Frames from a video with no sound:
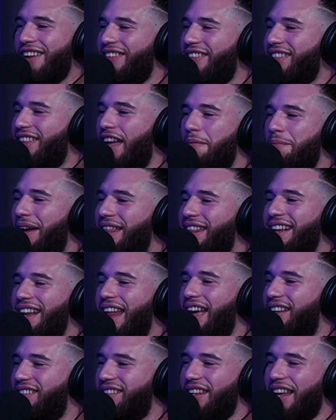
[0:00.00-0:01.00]
Even then by
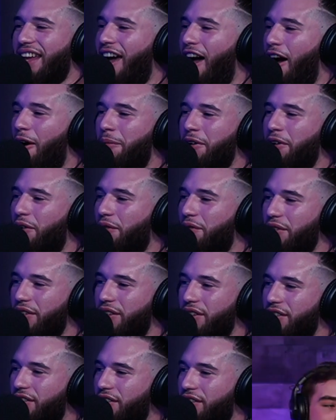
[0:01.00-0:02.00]
the next day I'll be over